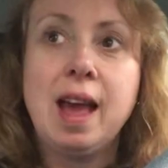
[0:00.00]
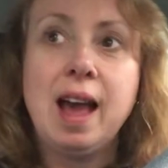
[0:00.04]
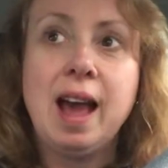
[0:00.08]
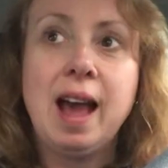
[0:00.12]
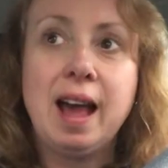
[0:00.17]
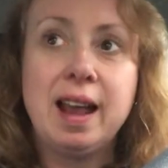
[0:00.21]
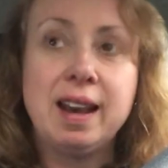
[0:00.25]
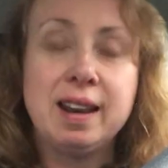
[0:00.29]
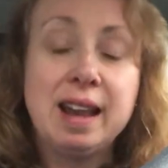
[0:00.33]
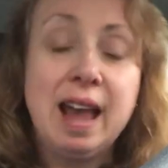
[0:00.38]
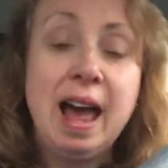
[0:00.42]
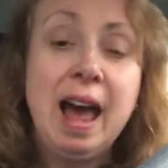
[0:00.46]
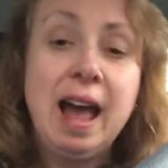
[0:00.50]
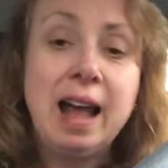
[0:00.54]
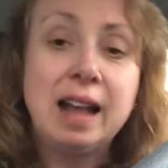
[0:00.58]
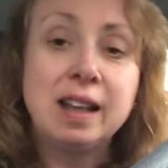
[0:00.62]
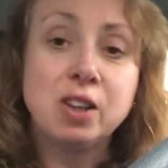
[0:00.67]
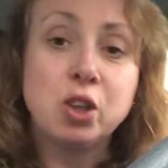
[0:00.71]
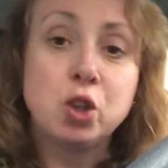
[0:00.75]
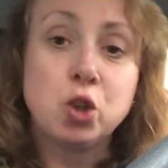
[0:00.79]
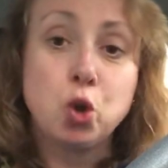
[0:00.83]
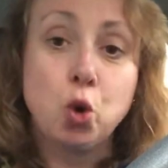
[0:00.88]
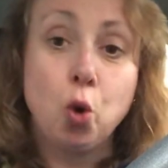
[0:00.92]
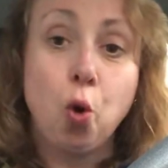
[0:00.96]
And that
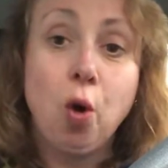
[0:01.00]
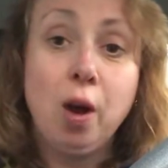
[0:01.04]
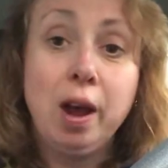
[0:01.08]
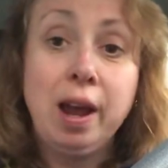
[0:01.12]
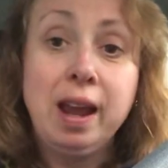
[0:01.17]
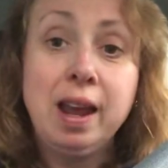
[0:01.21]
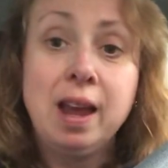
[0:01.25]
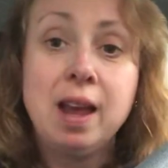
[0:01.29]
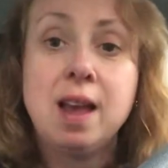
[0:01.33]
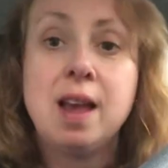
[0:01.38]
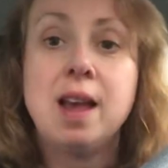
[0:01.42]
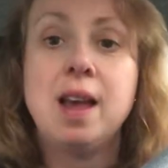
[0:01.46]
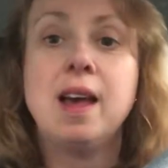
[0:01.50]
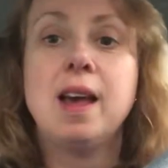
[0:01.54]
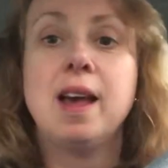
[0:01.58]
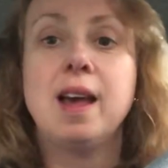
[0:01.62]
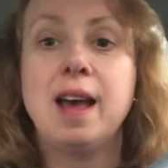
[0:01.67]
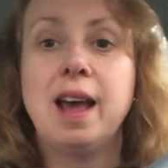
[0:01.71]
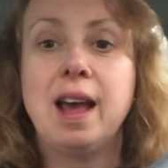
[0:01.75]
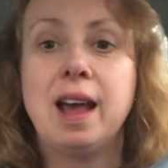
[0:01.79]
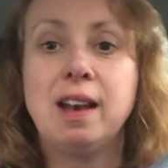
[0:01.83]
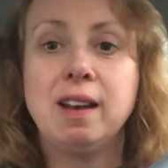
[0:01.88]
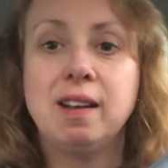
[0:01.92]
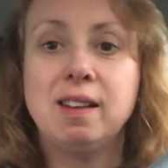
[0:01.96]
joy
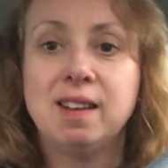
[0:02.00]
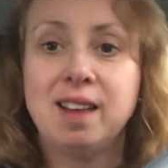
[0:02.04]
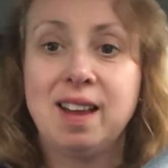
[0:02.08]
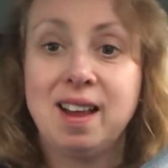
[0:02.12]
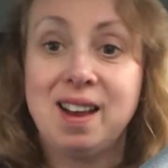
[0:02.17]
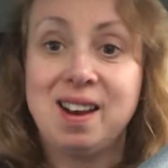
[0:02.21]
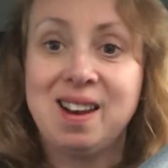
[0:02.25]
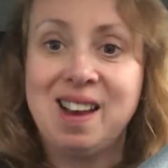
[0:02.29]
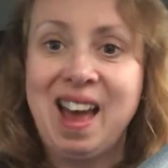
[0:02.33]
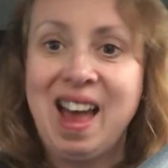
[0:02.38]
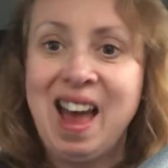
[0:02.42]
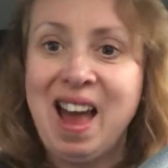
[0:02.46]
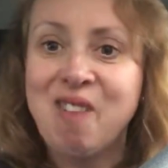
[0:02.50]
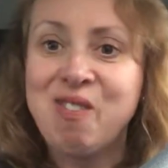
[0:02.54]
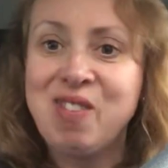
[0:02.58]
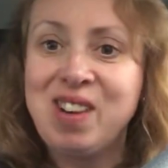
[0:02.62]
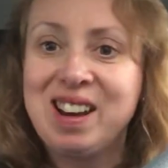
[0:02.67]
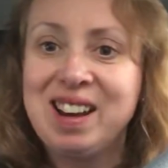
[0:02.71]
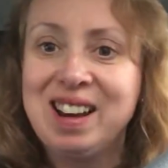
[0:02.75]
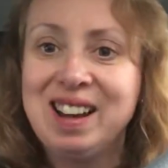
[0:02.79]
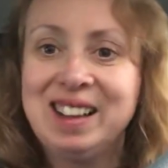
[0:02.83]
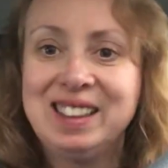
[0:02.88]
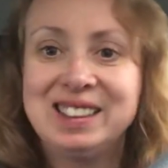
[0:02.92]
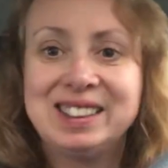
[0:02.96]
and
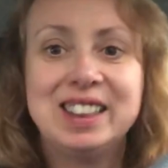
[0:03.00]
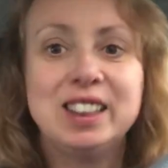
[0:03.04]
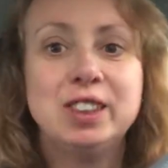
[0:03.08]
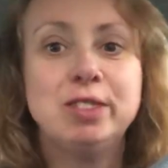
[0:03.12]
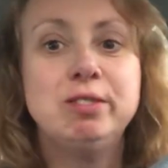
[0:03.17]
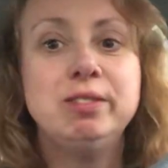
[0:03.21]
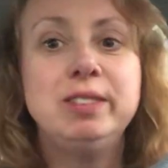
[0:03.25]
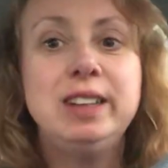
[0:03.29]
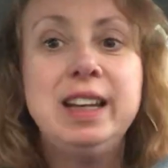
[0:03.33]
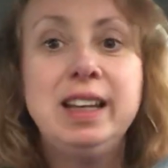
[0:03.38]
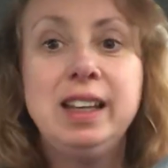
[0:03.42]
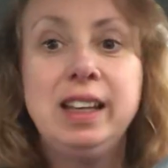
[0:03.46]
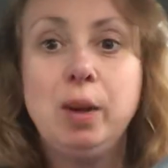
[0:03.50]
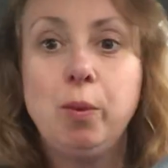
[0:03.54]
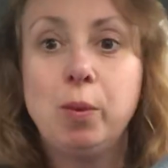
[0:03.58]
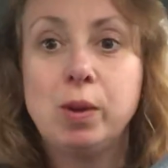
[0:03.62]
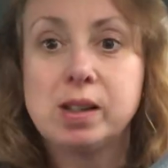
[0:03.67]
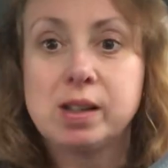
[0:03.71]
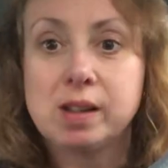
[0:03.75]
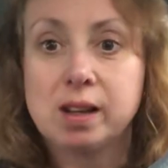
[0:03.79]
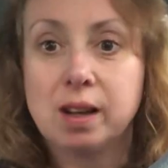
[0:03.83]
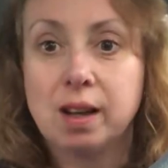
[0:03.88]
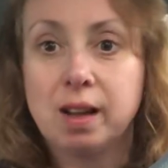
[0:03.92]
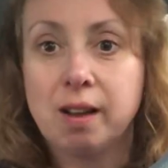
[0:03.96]
happiness is really
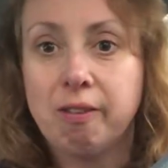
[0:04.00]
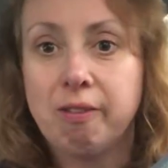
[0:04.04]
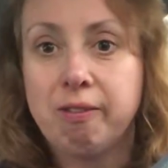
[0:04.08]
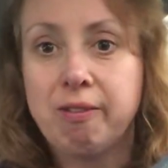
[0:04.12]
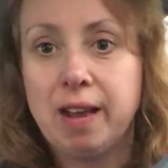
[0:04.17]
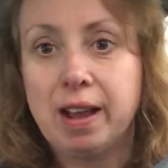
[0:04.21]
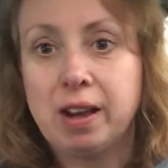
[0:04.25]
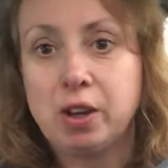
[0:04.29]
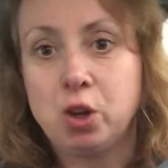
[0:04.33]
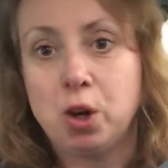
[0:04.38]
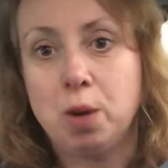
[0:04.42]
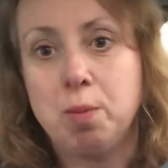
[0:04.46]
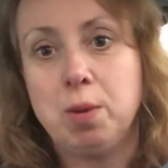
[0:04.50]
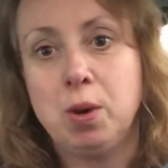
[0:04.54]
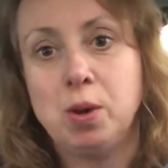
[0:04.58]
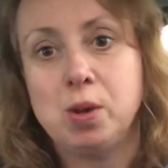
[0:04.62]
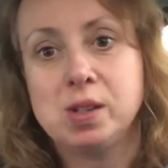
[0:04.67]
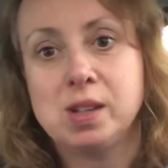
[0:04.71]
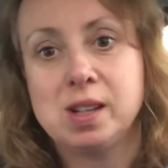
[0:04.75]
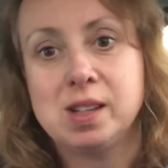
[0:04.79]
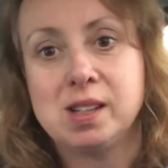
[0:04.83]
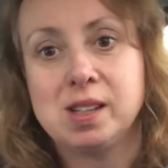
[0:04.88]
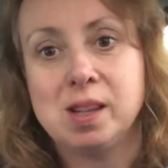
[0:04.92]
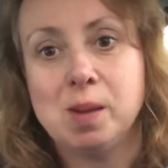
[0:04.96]
what's going to affect your immune
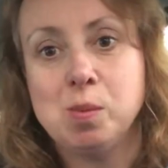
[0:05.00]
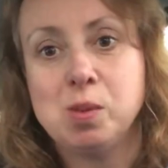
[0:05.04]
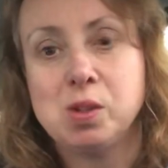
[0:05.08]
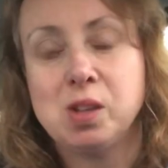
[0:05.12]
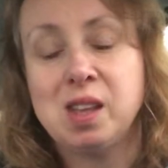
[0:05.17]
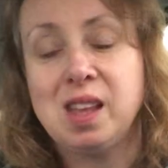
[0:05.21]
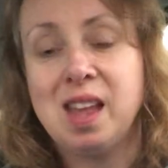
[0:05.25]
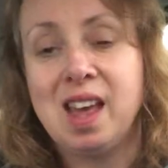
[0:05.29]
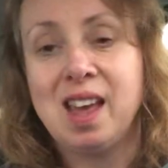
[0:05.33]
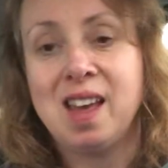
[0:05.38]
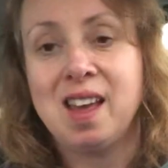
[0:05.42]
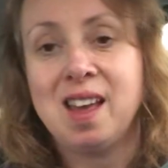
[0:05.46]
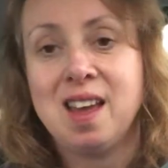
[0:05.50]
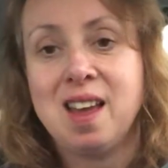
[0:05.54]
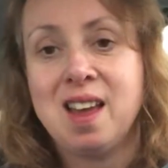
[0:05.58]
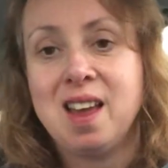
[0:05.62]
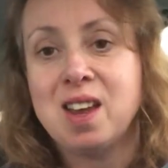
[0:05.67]
system, so that